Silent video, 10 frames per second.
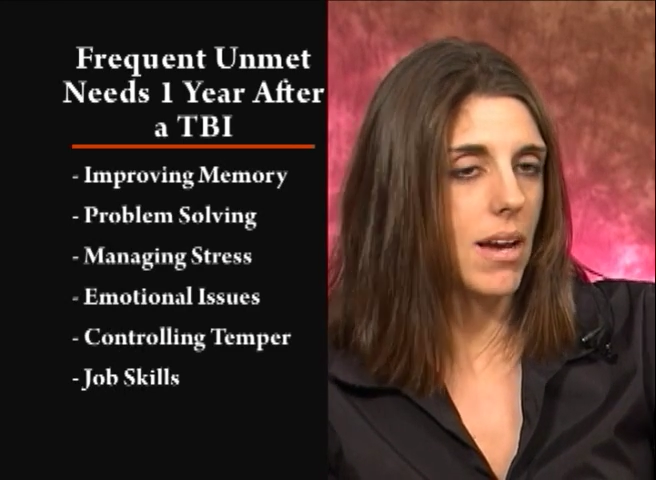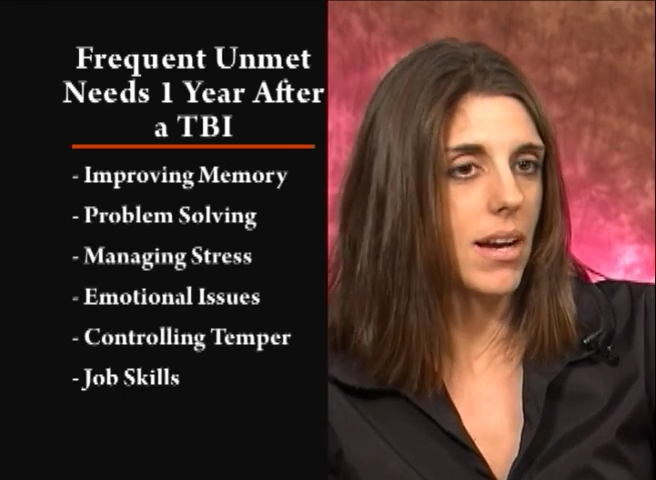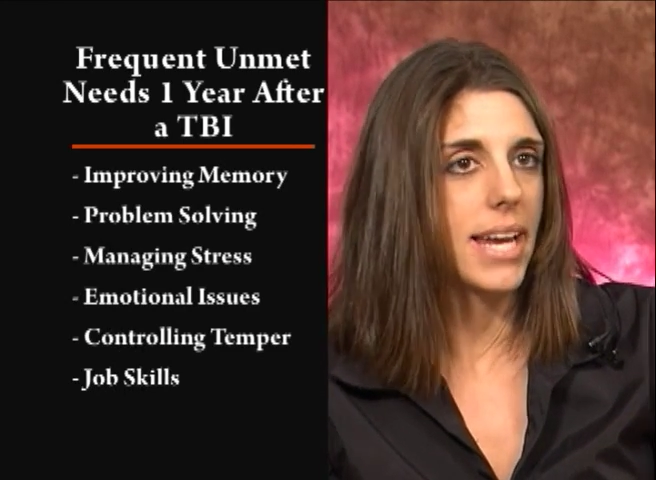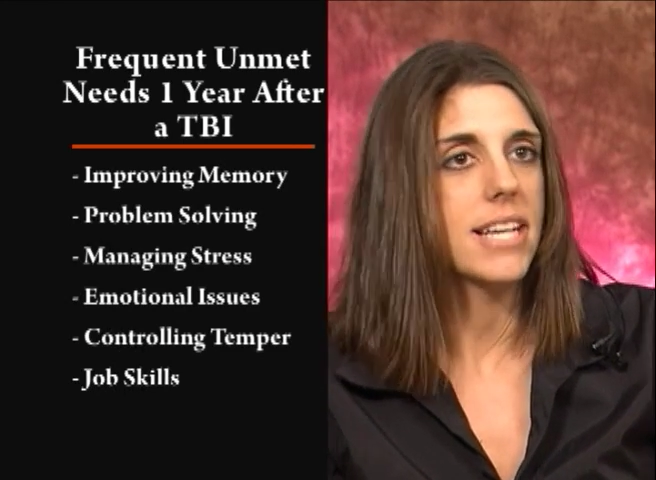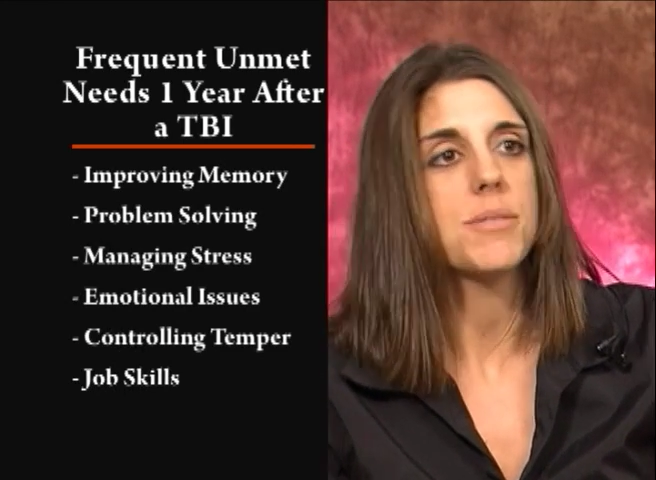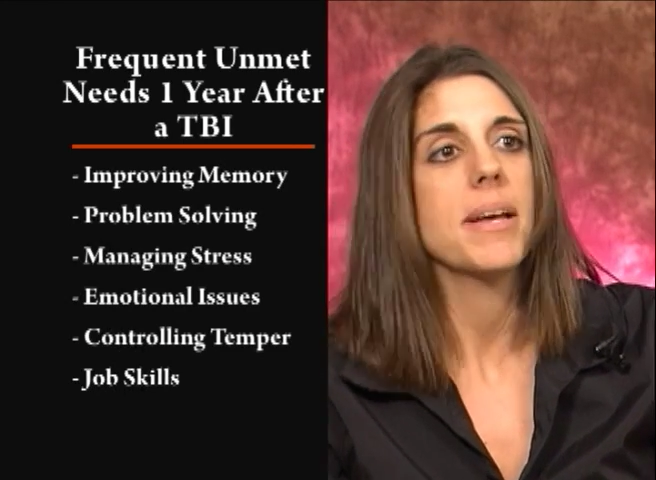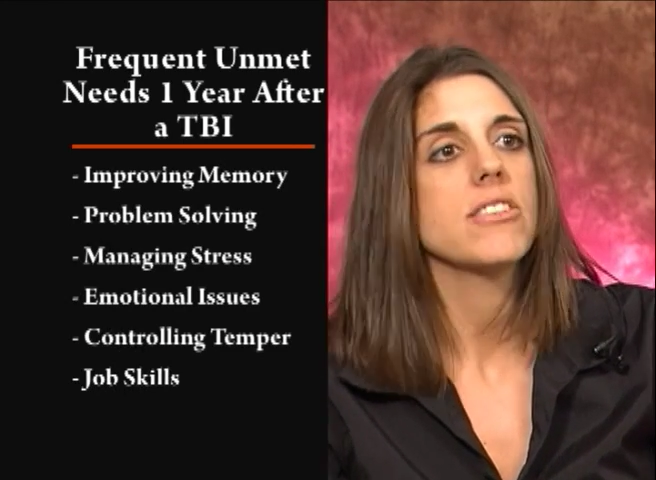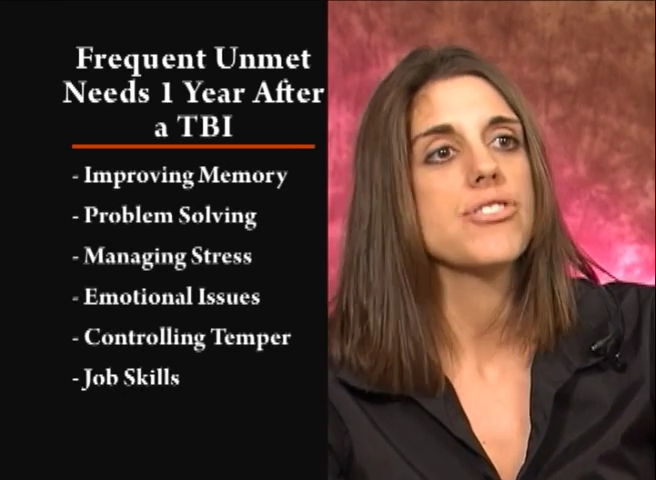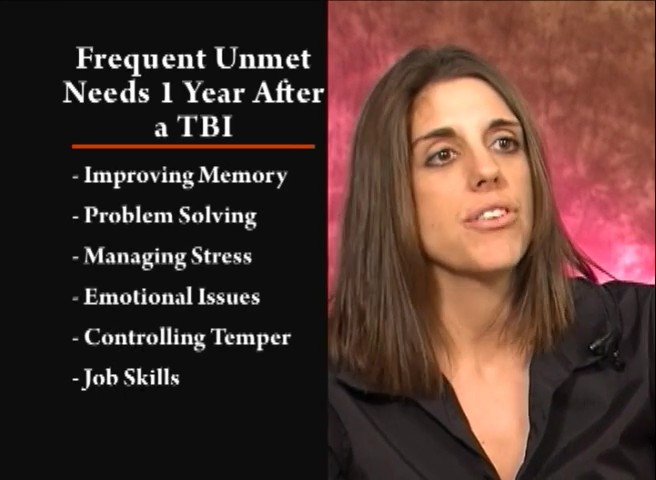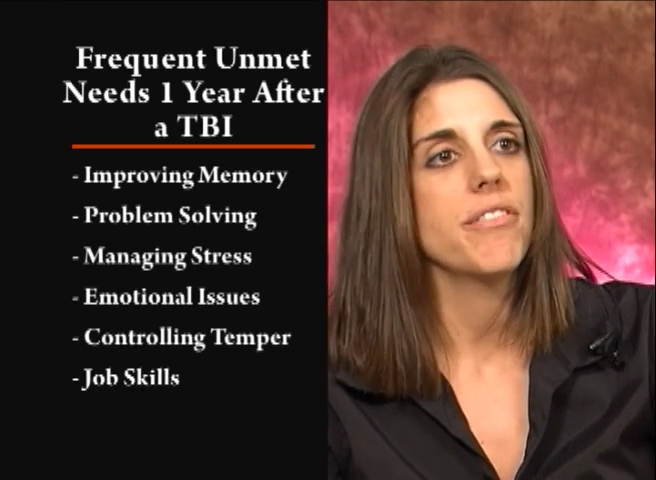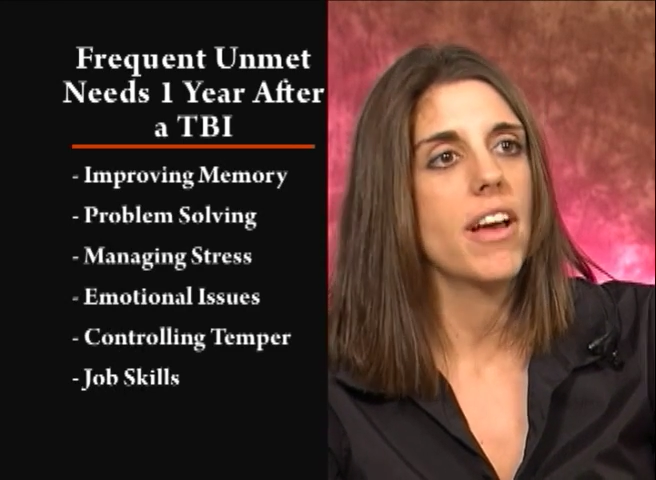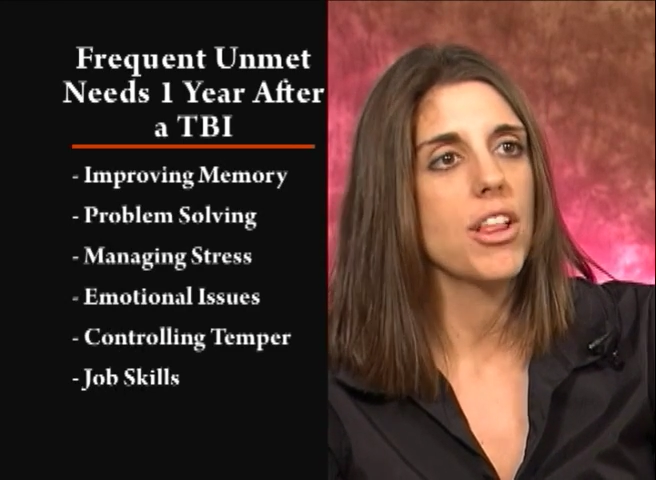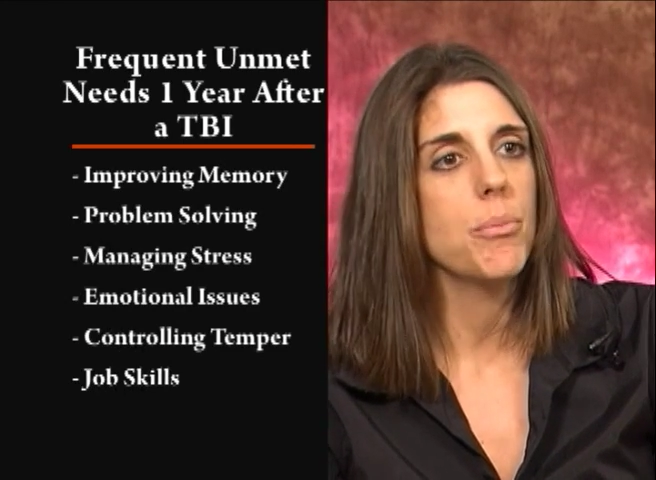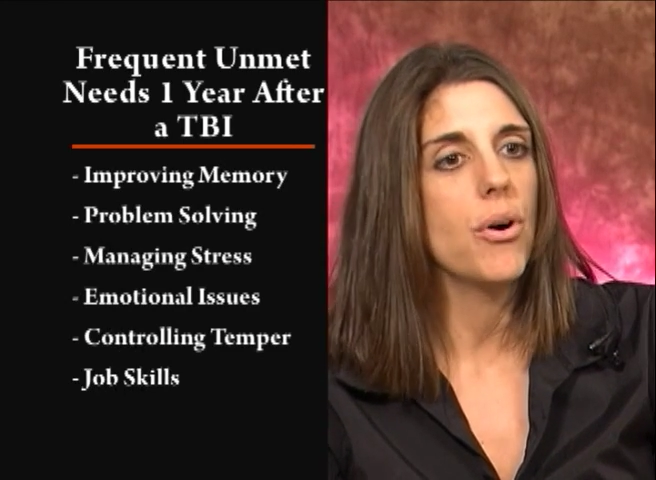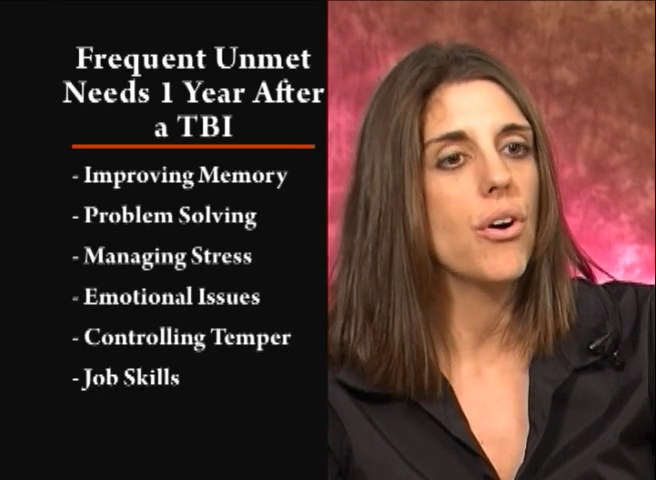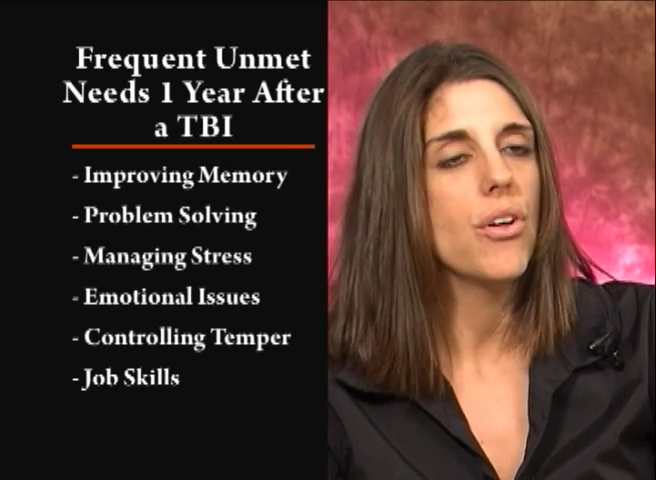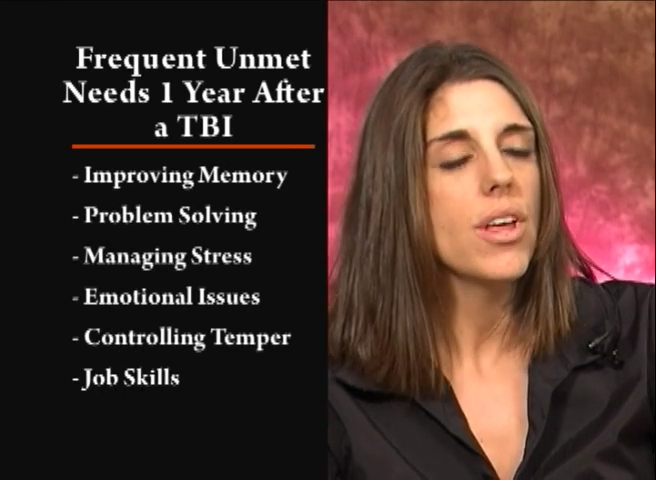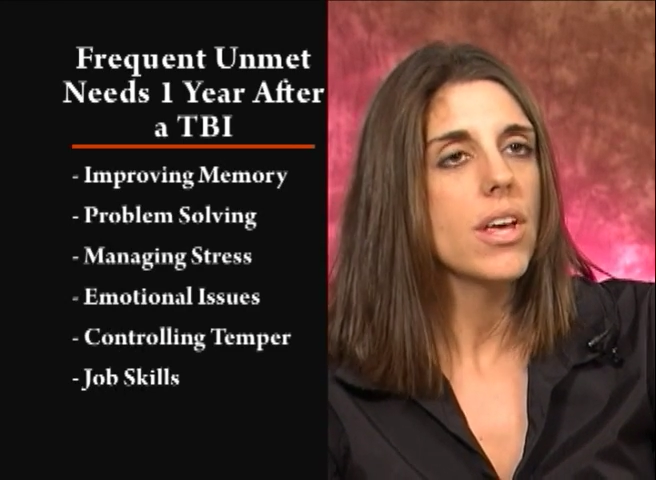a case manager available